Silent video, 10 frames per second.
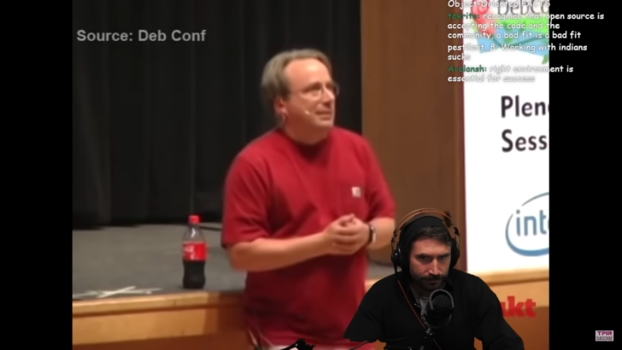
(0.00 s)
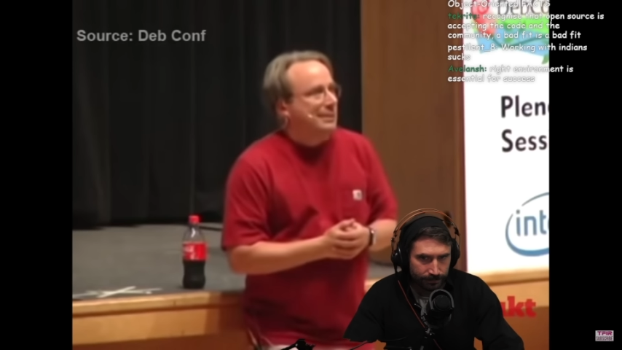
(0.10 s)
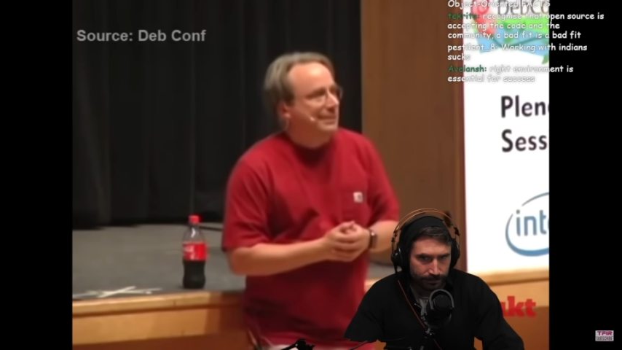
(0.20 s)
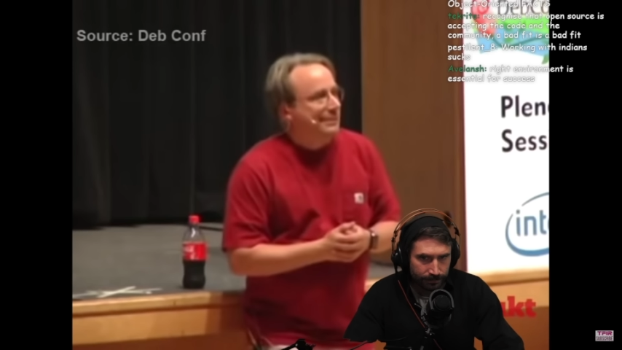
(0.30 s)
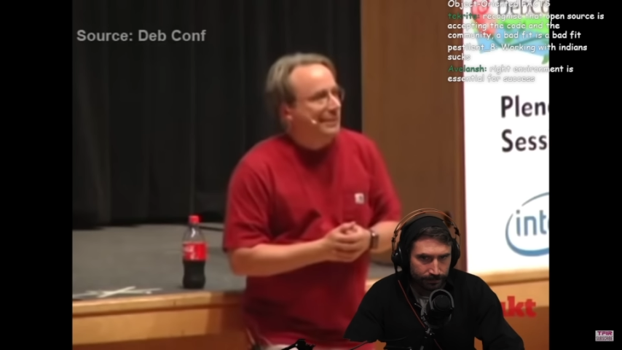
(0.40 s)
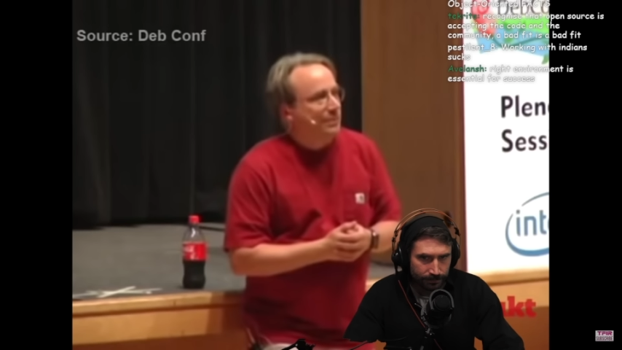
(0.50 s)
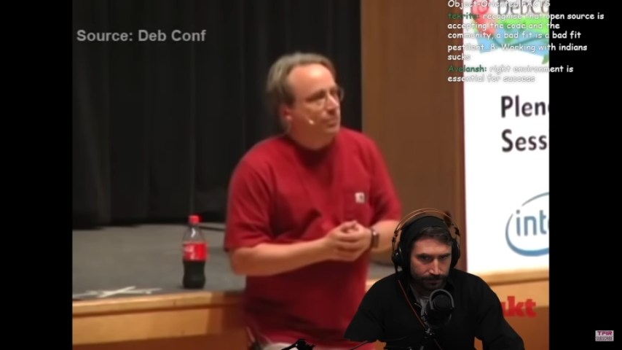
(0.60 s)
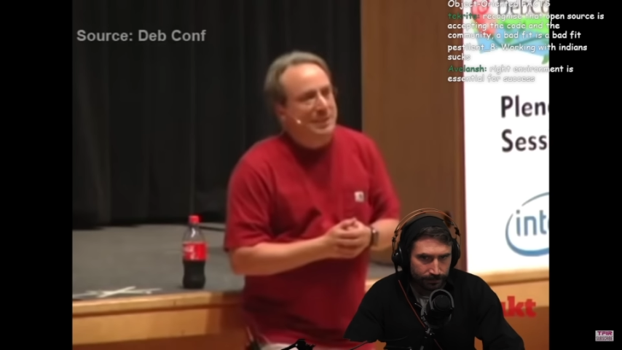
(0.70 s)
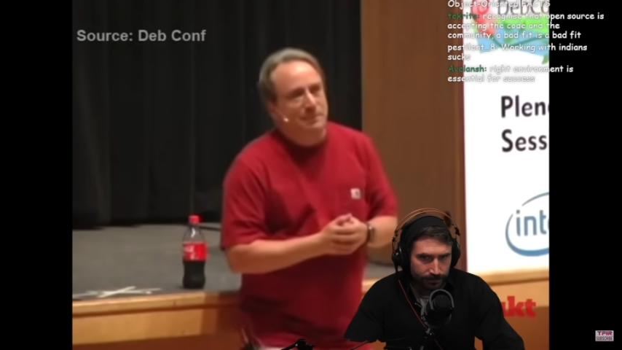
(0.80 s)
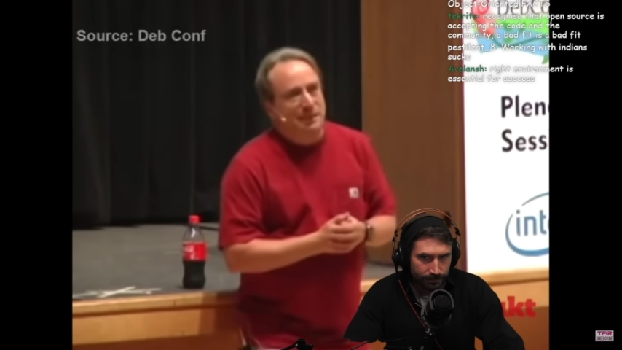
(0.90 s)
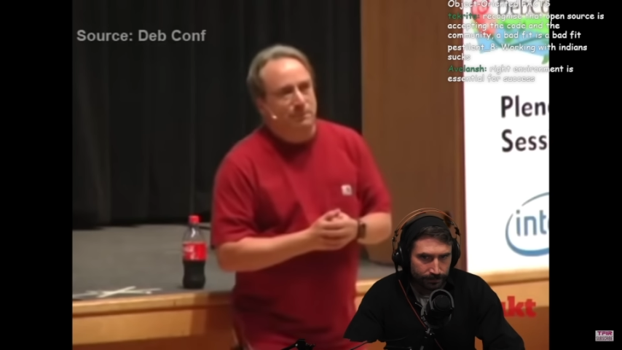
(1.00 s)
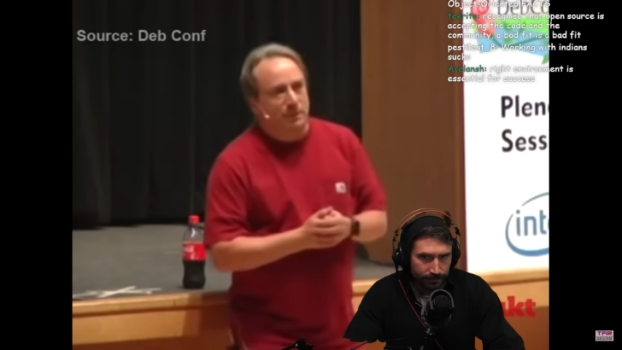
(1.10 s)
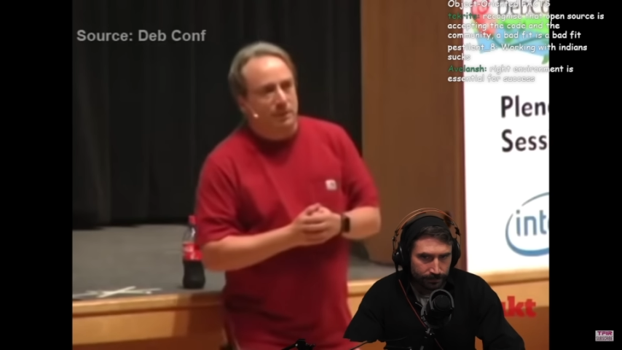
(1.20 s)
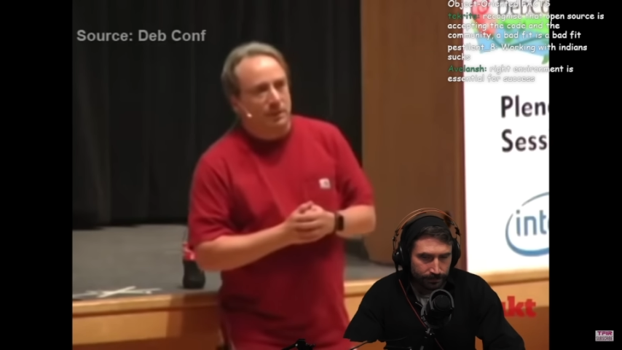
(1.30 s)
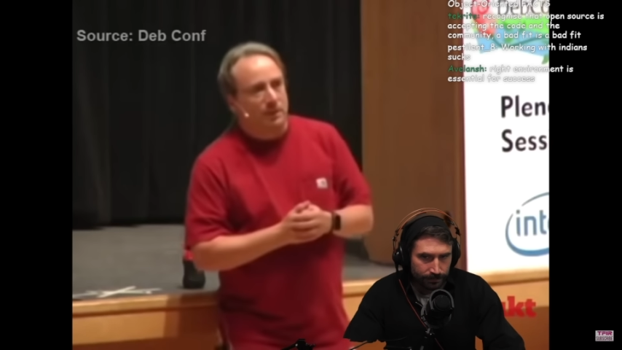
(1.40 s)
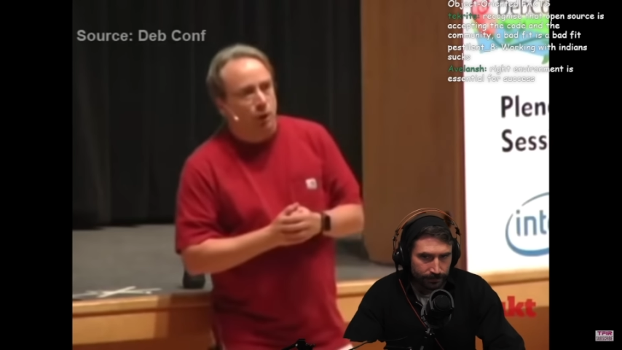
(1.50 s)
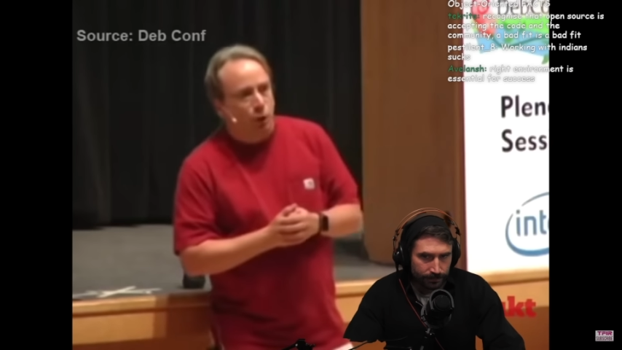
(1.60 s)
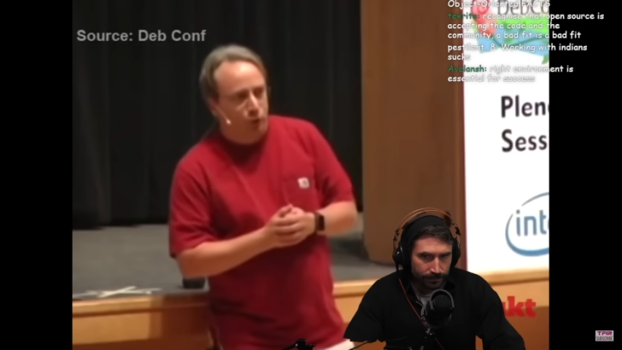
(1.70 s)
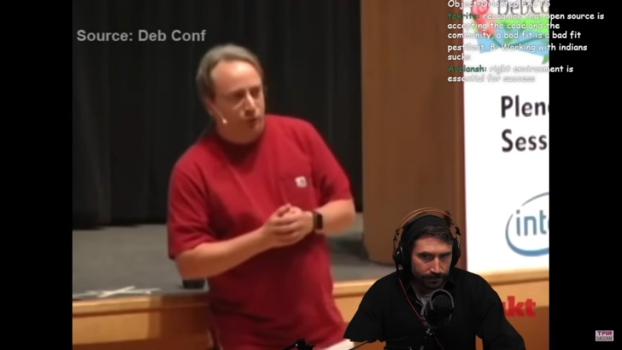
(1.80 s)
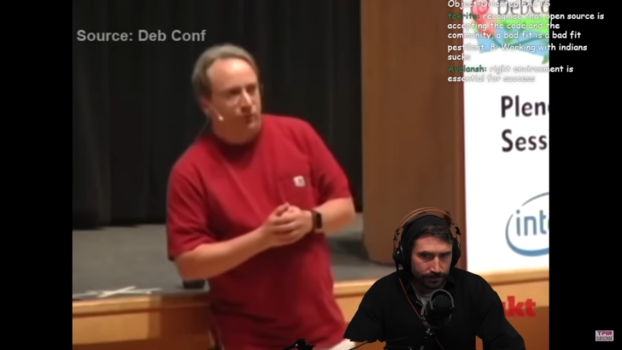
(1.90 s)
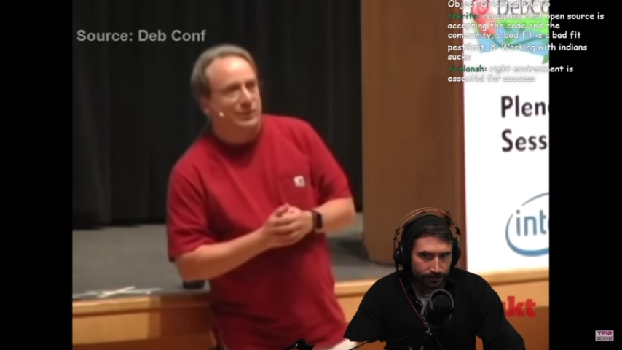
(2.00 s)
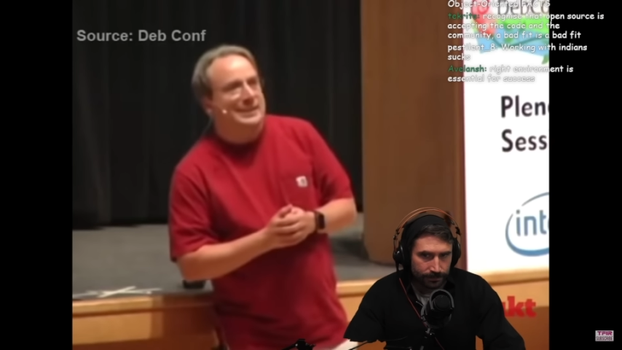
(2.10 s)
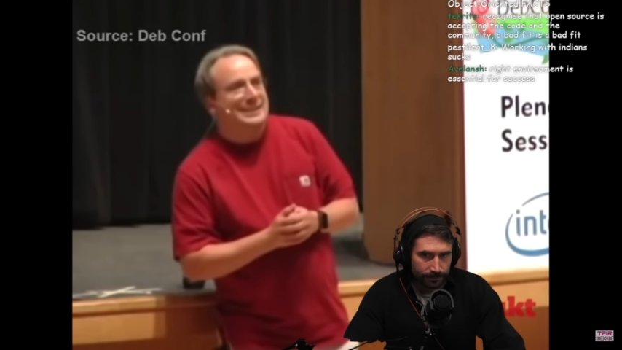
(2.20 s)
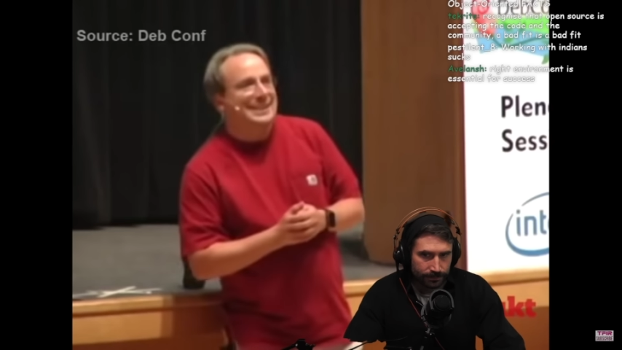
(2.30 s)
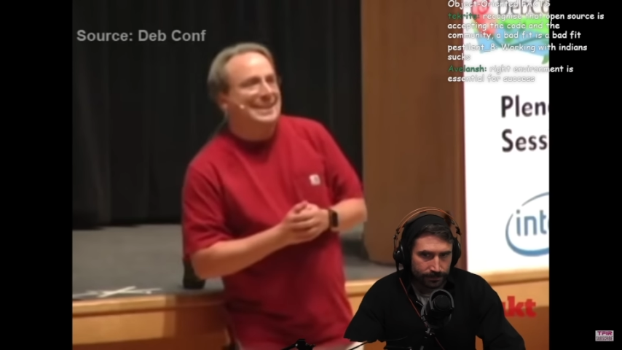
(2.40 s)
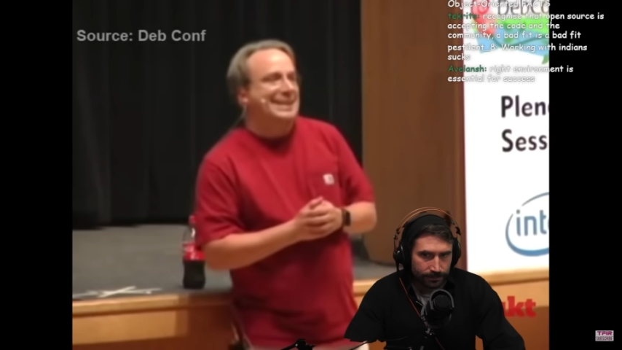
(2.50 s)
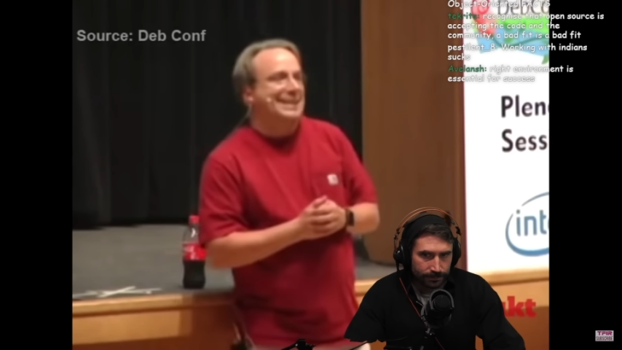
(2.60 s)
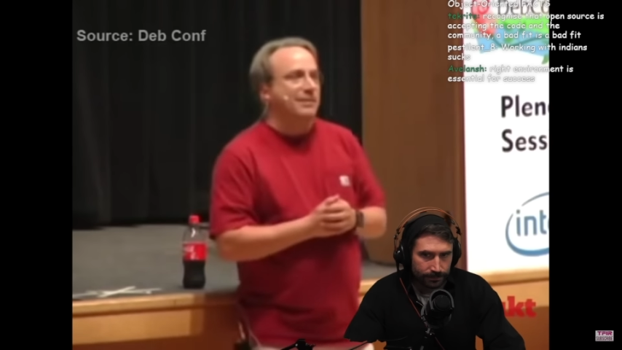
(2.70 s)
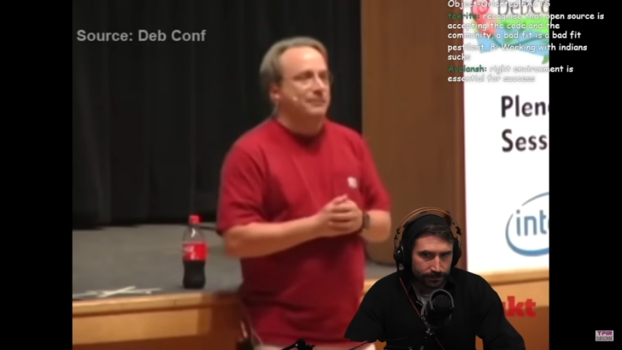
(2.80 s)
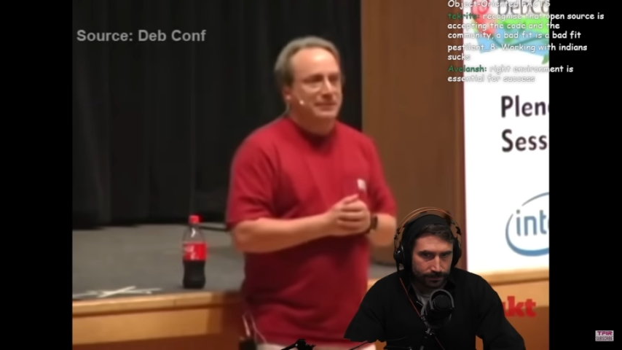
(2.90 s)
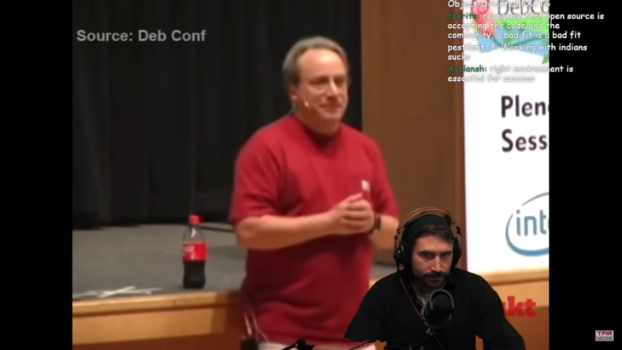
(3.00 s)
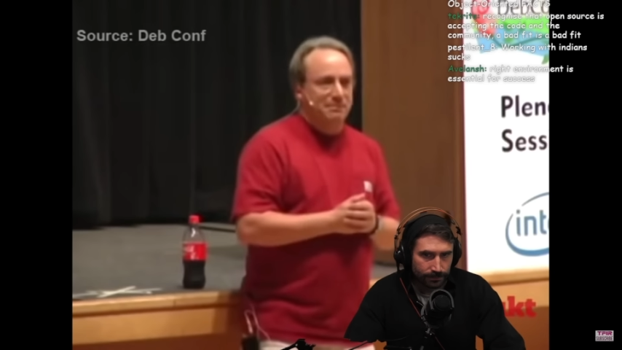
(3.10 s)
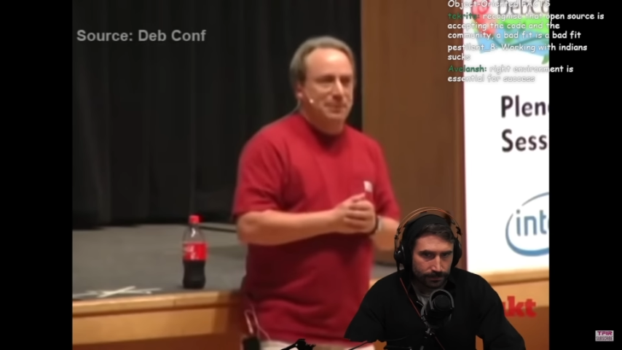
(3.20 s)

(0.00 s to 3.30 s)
Speaker 1: let's say 20 people closely and 50